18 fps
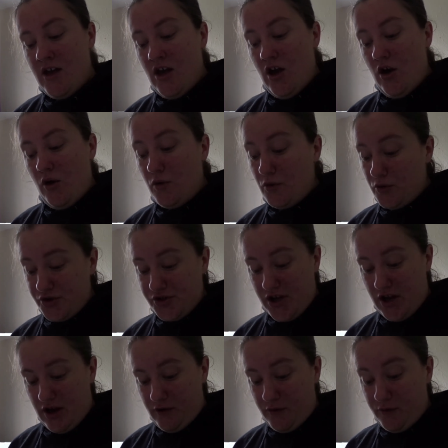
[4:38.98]

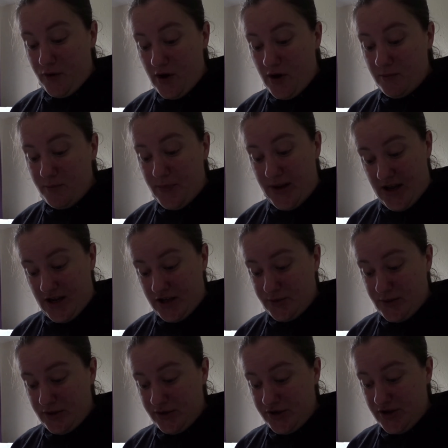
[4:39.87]
Also from BH
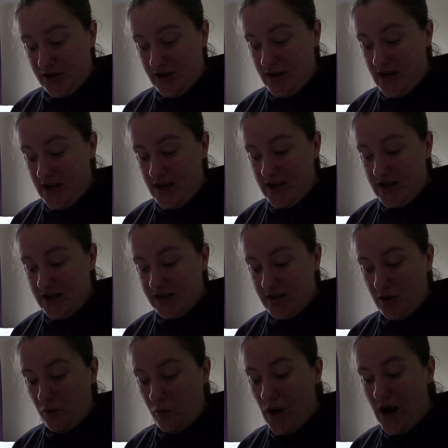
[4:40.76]
Wilson is,
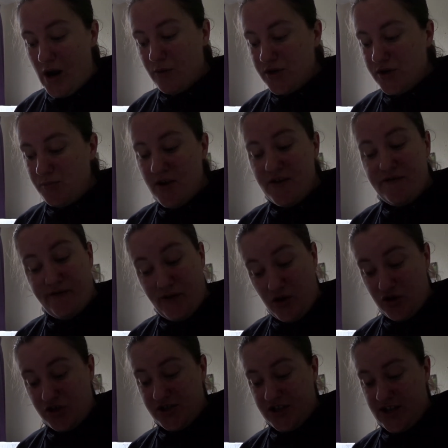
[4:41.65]
where was my
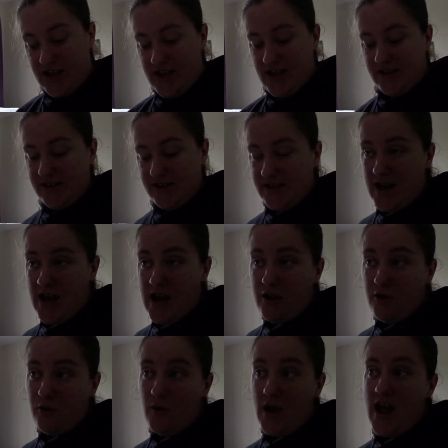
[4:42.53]
first kiss?
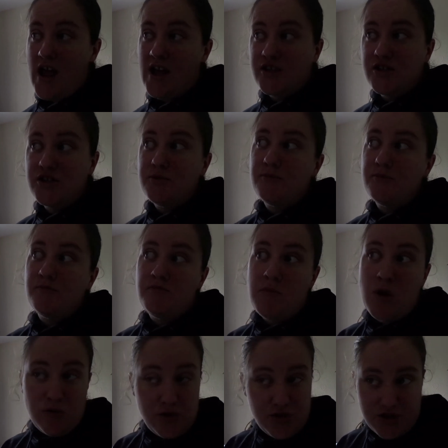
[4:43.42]
Now, as
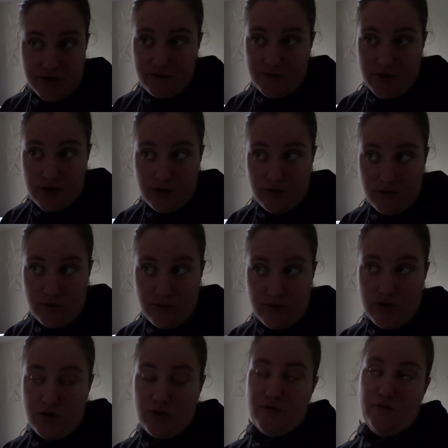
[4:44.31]
most of you
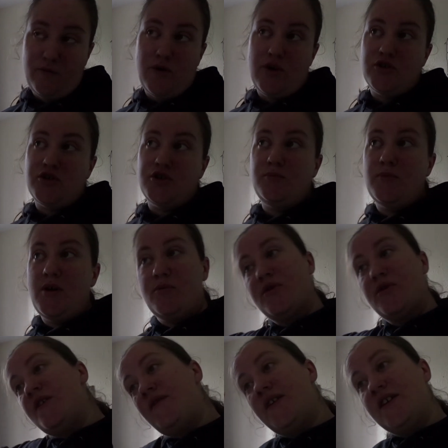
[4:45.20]
who've watched my
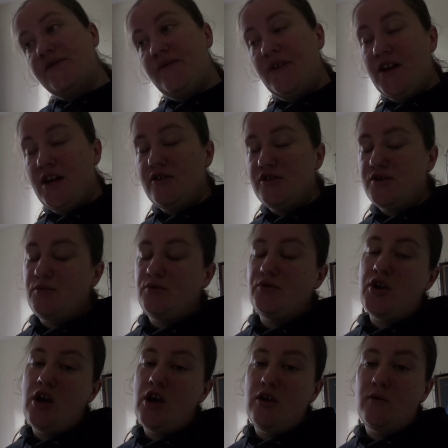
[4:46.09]
previous videos will
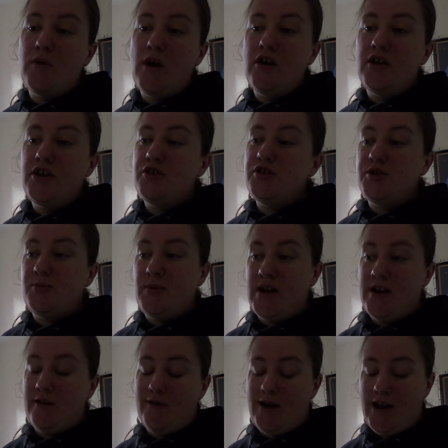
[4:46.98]
know, I used to be
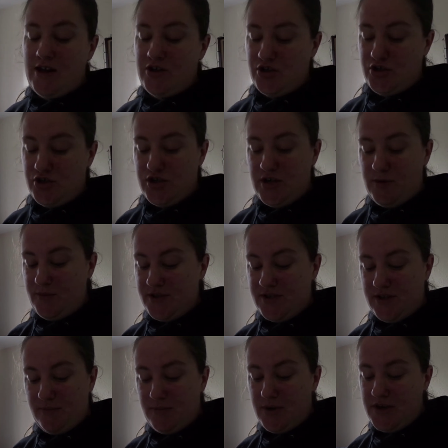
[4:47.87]
in a relationship with
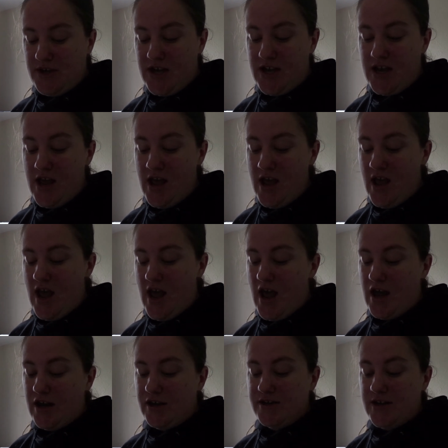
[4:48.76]
somebody
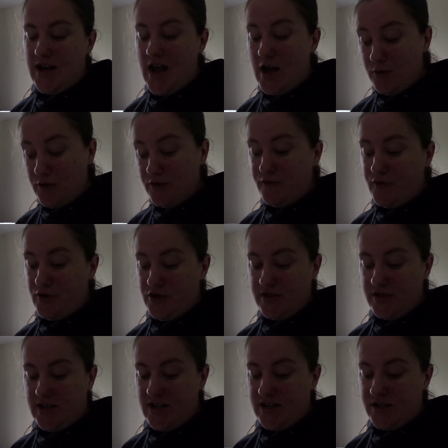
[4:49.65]
and our
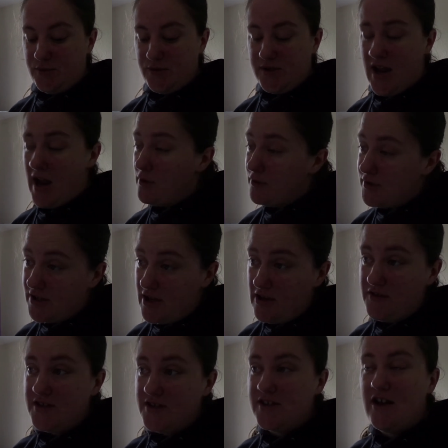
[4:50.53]
first kiss was
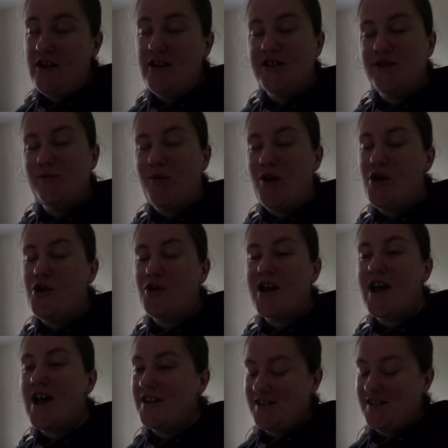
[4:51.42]
outside the science block
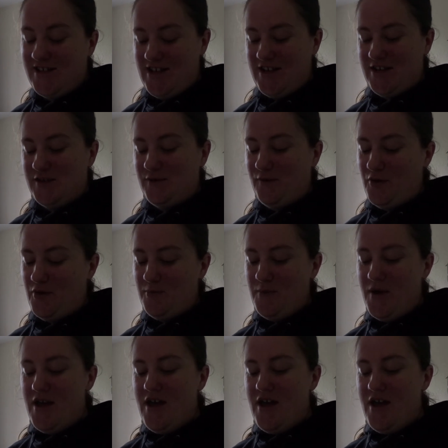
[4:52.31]
at sixth form